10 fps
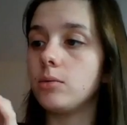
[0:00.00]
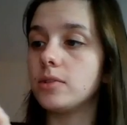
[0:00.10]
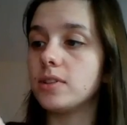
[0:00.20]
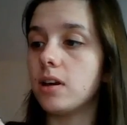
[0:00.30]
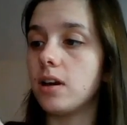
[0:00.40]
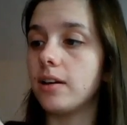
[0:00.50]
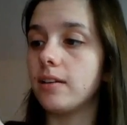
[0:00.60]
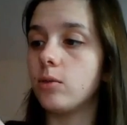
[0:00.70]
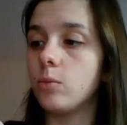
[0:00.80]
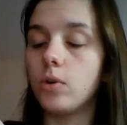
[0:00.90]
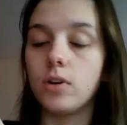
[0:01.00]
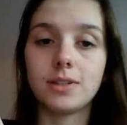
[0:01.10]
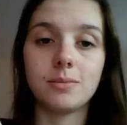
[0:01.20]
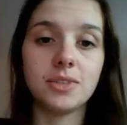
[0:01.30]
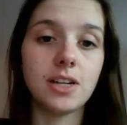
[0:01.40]
was like the
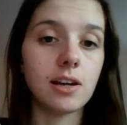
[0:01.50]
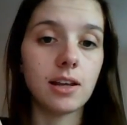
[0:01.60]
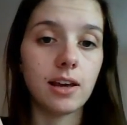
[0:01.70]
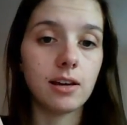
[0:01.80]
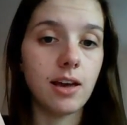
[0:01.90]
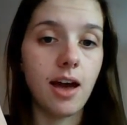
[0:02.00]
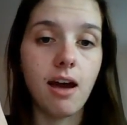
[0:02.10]
worst metallic